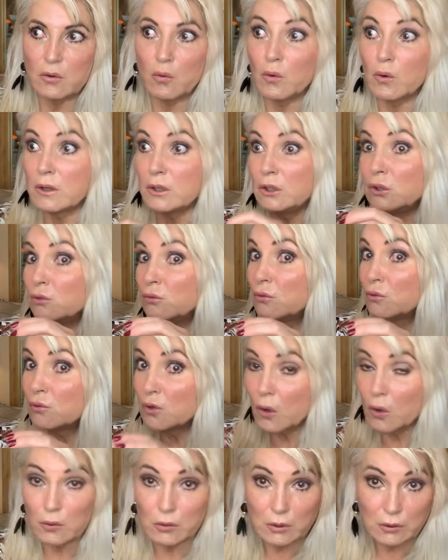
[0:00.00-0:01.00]
or you
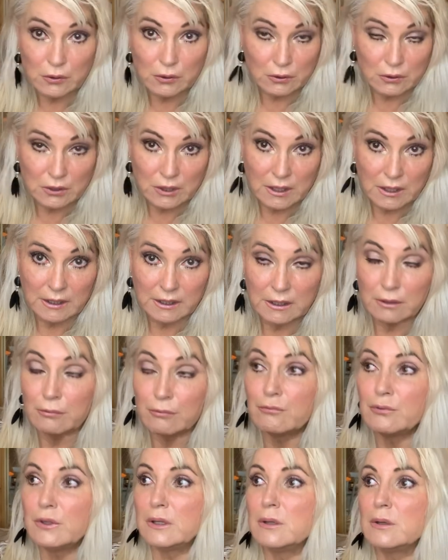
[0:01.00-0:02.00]
know that they're telling a
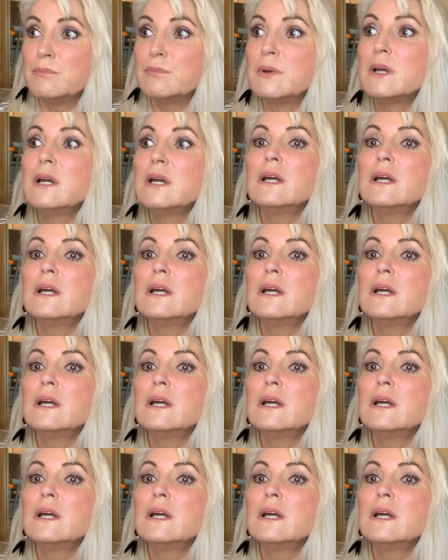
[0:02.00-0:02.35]
fib,